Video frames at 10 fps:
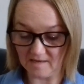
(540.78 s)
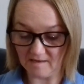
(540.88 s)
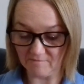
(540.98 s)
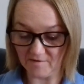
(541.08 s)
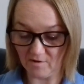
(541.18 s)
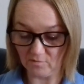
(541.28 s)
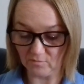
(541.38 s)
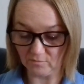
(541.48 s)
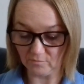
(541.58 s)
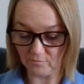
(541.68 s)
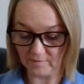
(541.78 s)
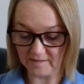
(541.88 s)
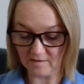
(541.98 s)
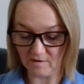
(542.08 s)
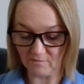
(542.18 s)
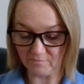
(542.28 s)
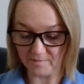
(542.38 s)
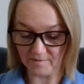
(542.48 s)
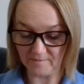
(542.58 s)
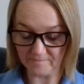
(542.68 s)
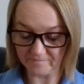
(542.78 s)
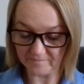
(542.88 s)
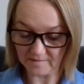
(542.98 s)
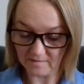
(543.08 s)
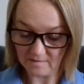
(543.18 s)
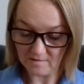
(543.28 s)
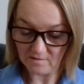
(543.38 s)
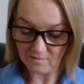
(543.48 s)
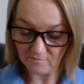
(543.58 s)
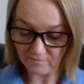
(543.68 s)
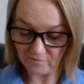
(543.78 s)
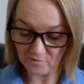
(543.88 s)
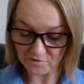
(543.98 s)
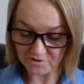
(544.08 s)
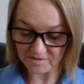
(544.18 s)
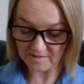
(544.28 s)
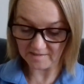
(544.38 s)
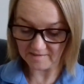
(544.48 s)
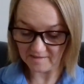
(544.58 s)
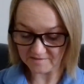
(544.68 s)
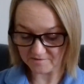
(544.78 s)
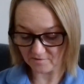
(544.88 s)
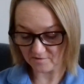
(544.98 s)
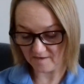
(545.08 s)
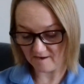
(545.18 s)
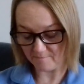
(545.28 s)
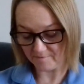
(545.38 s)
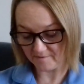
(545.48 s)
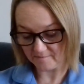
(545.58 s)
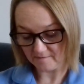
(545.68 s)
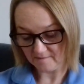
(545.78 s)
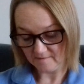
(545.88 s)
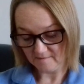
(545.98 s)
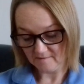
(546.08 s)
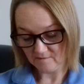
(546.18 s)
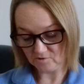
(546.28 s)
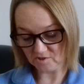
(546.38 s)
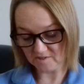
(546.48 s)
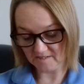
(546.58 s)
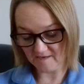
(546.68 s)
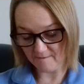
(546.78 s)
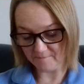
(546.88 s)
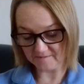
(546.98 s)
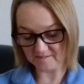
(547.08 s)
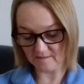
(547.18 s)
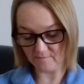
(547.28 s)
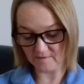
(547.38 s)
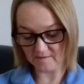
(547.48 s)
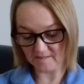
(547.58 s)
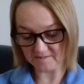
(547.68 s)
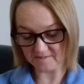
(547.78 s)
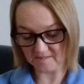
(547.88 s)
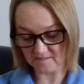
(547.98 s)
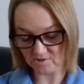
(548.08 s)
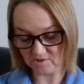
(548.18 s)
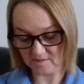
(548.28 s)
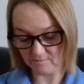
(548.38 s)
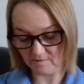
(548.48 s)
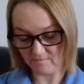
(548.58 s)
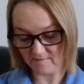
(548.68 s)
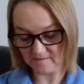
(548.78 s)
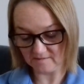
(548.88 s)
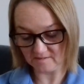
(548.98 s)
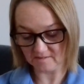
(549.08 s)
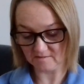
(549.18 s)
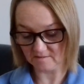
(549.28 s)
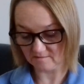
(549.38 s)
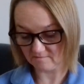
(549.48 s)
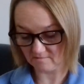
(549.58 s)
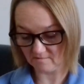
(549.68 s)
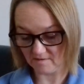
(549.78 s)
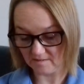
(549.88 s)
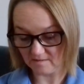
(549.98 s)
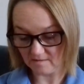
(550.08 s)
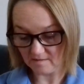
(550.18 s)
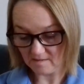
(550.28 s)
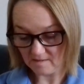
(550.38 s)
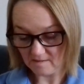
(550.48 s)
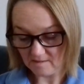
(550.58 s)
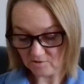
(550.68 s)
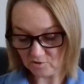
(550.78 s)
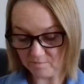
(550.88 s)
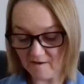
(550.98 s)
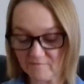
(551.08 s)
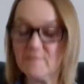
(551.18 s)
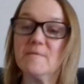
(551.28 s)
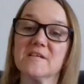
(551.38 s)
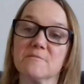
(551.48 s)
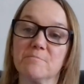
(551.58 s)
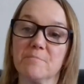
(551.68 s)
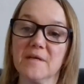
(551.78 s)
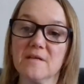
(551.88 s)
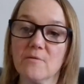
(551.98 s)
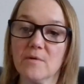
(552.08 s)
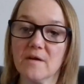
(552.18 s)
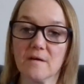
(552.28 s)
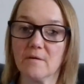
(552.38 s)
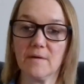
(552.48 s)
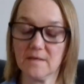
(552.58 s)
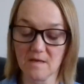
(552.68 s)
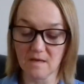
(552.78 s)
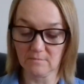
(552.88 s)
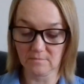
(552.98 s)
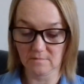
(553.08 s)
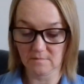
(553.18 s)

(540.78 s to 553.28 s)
have the whole week off, but unfortunately that's not going to happen. And she said, how busy it were yesterday. She said it were horrendous. I said, great. She put, have you missed being at work? I went, no.